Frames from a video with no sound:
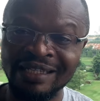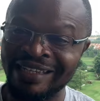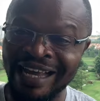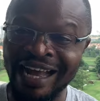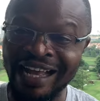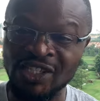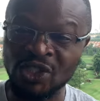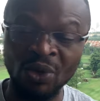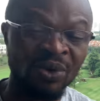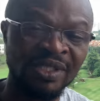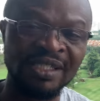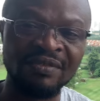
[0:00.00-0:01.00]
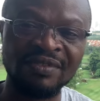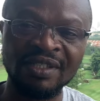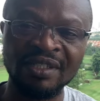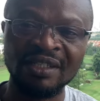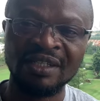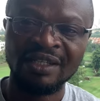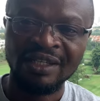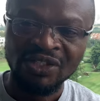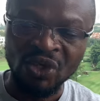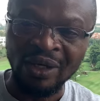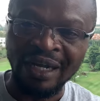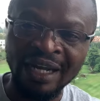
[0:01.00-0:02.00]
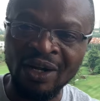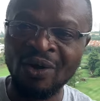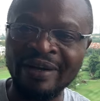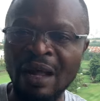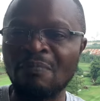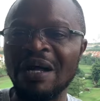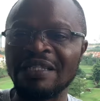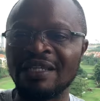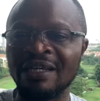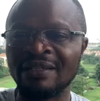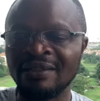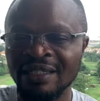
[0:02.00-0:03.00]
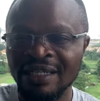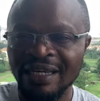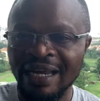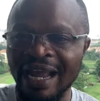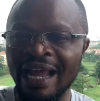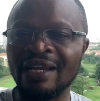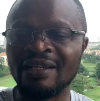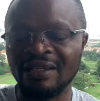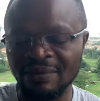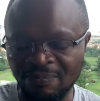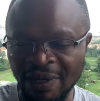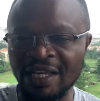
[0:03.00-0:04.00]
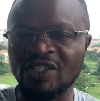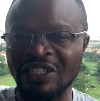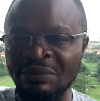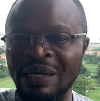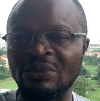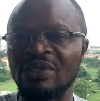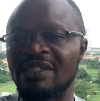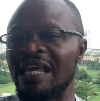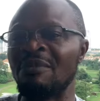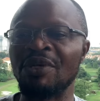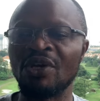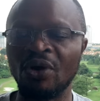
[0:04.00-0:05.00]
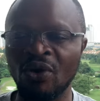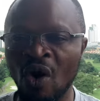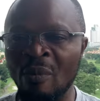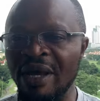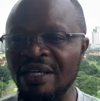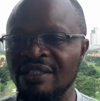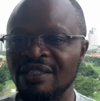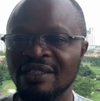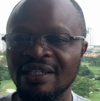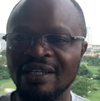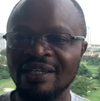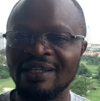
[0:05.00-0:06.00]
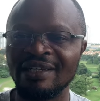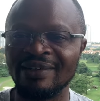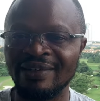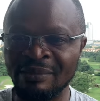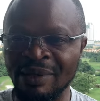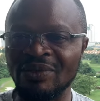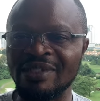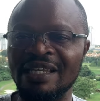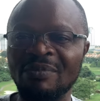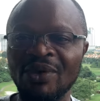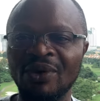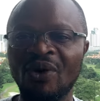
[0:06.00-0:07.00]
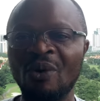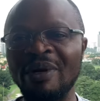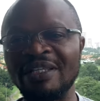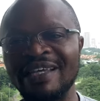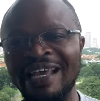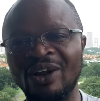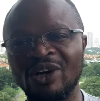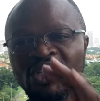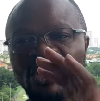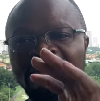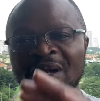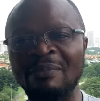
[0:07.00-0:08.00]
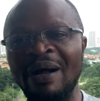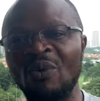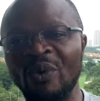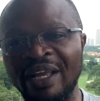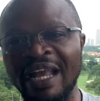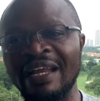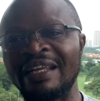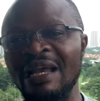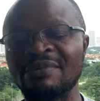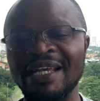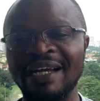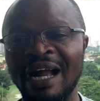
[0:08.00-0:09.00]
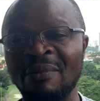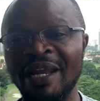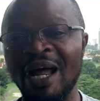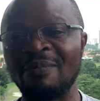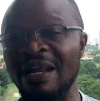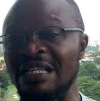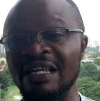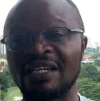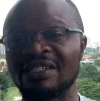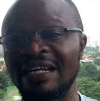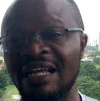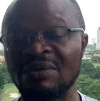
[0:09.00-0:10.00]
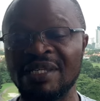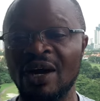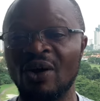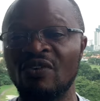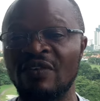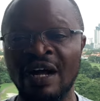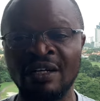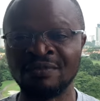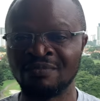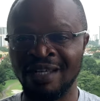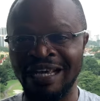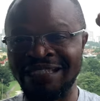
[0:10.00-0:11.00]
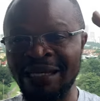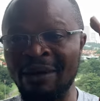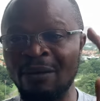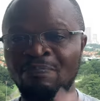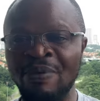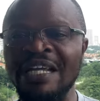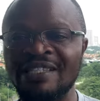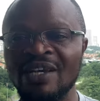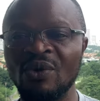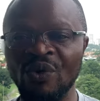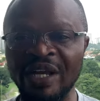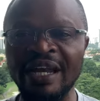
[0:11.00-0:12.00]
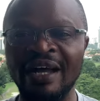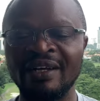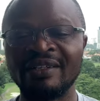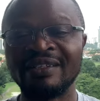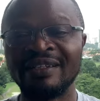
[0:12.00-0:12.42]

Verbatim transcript: They are exclusives. So click on that button and please remember to send me your comments. Remember to send me your comment. And also remember, weekend games are coming up. The international games are over. It's our bet winner.